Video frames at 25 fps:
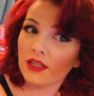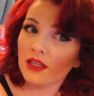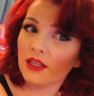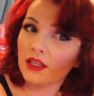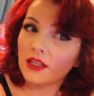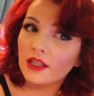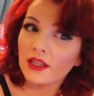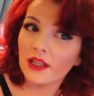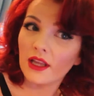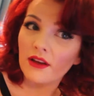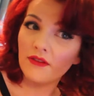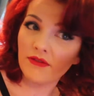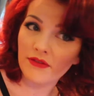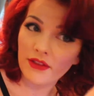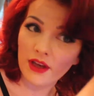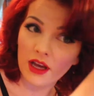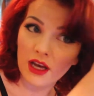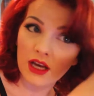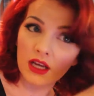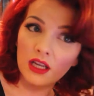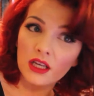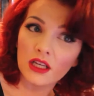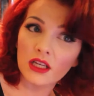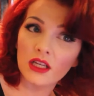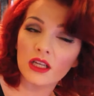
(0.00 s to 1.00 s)
Love
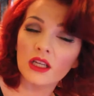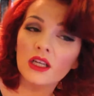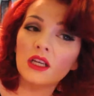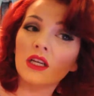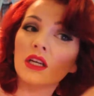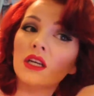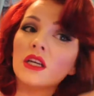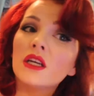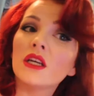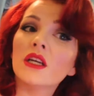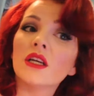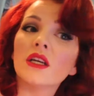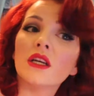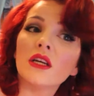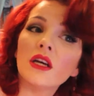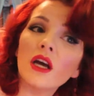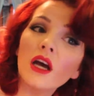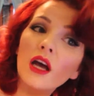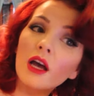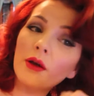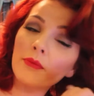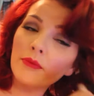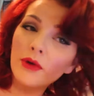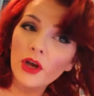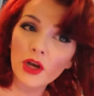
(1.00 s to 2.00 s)
that.
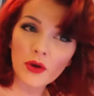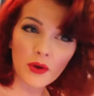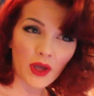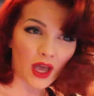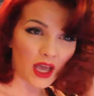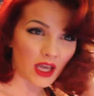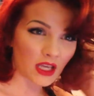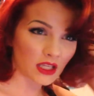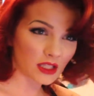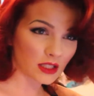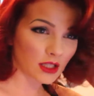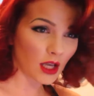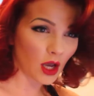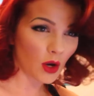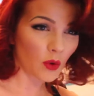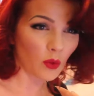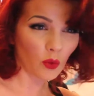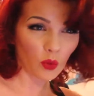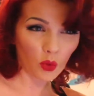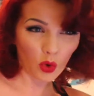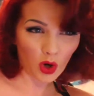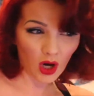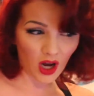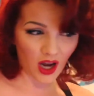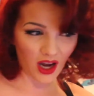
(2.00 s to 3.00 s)
Okay, so
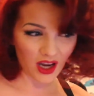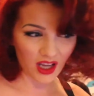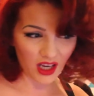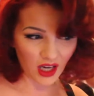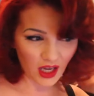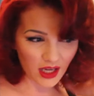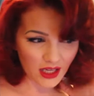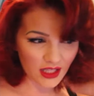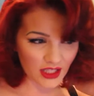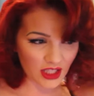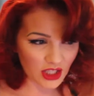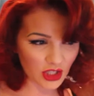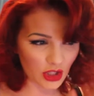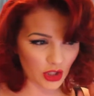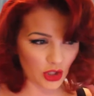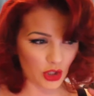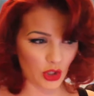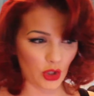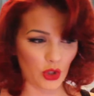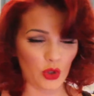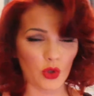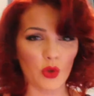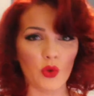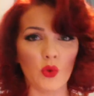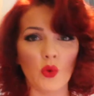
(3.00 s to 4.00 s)
what I like to
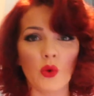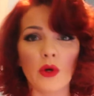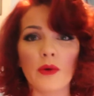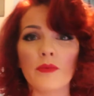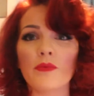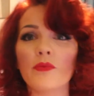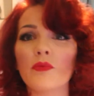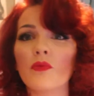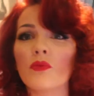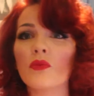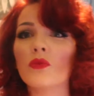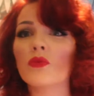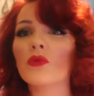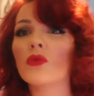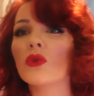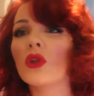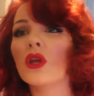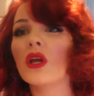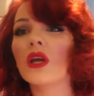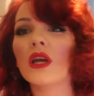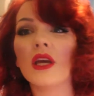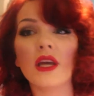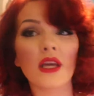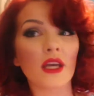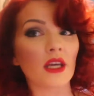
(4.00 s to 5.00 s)
do
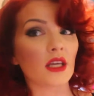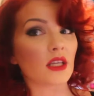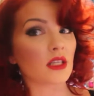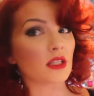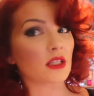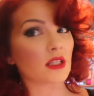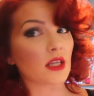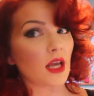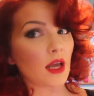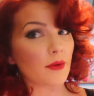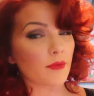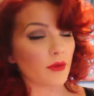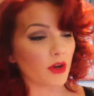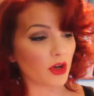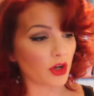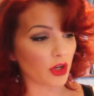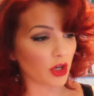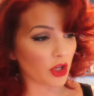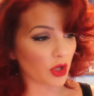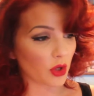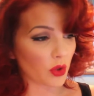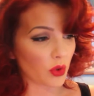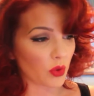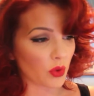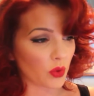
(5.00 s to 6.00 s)
is I'm going
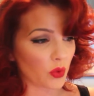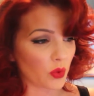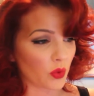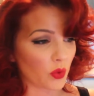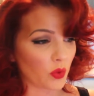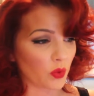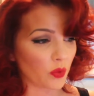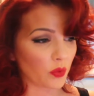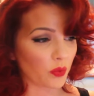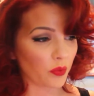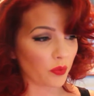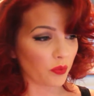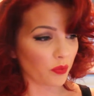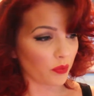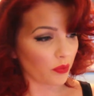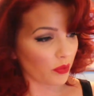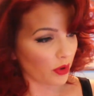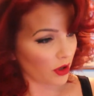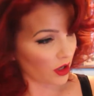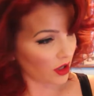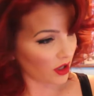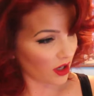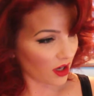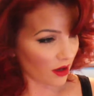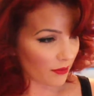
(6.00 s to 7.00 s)
to
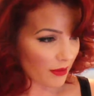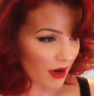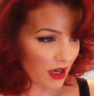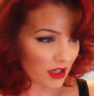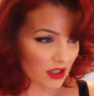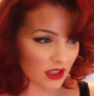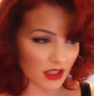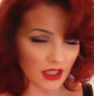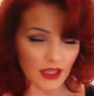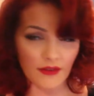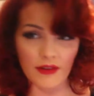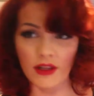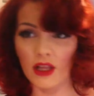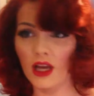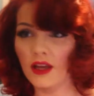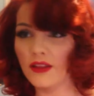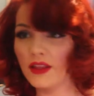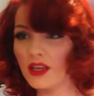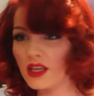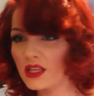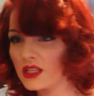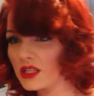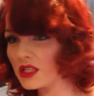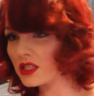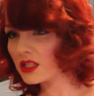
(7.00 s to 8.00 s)
I might just leave it like
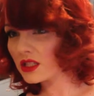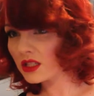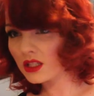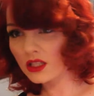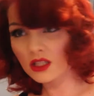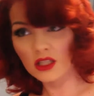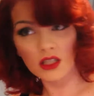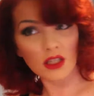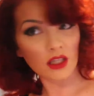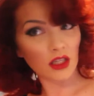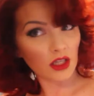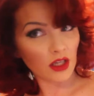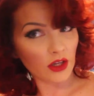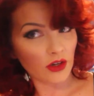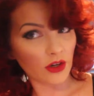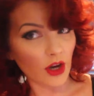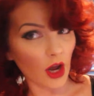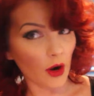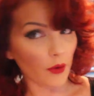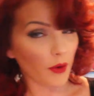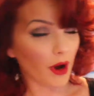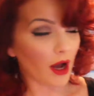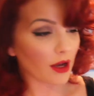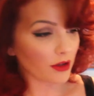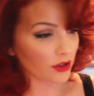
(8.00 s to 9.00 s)
this.
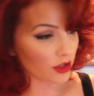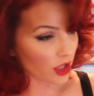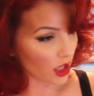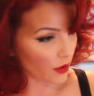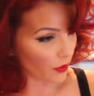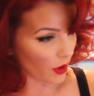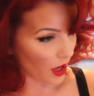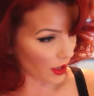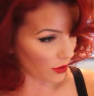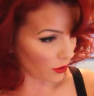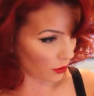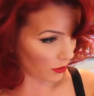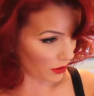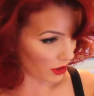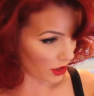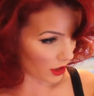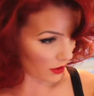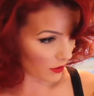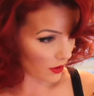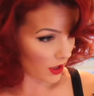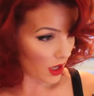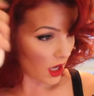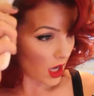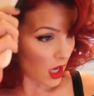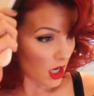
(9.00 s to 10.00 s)
No, I'll show you what I normally do.
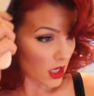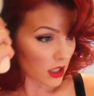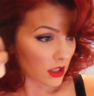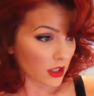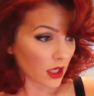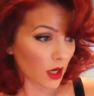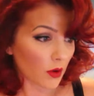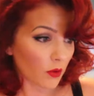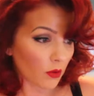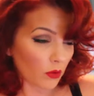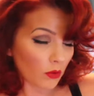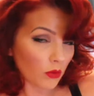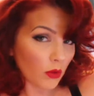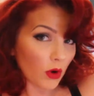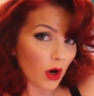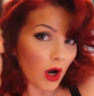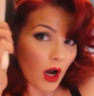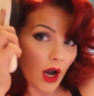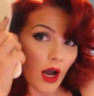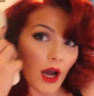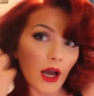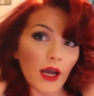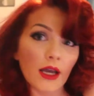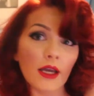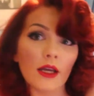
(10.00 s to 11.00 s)
So what
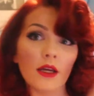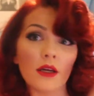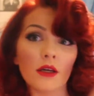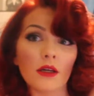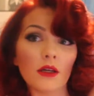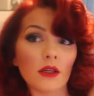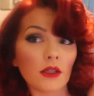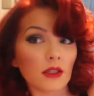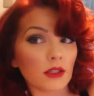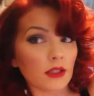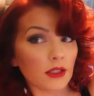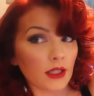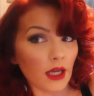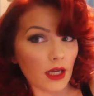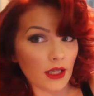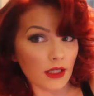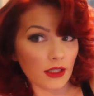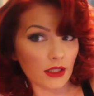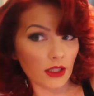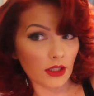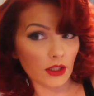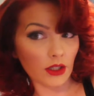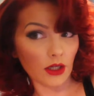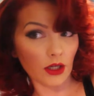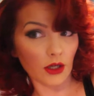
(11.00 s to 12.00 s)
I tend
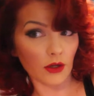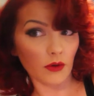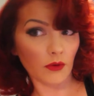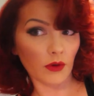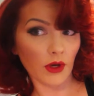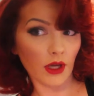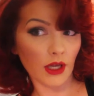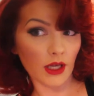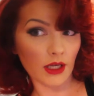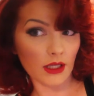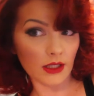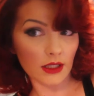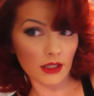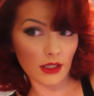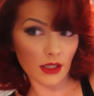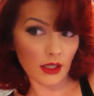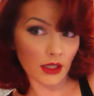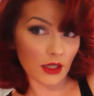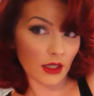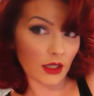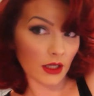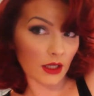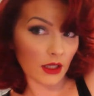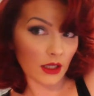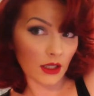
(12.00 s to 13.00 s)
to do is
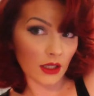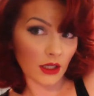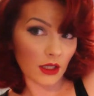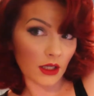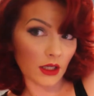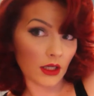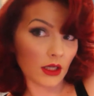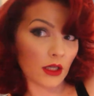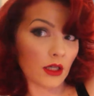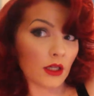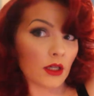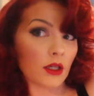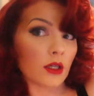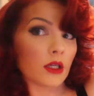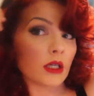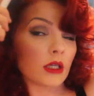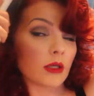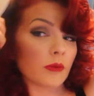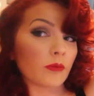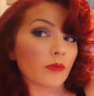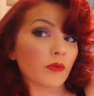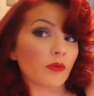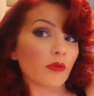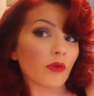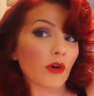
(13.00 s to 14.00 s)

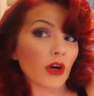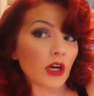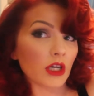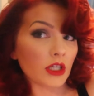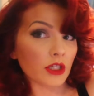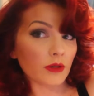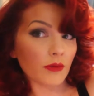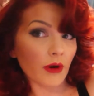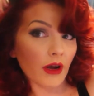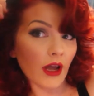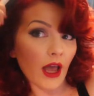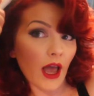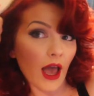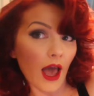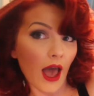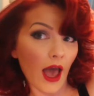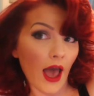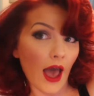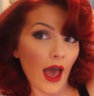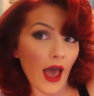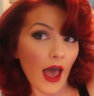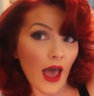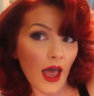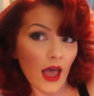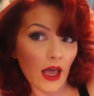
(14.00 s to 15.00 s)
brush my
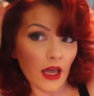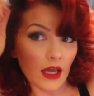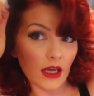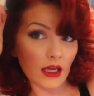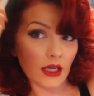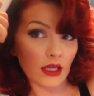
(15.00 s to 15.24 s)
hair.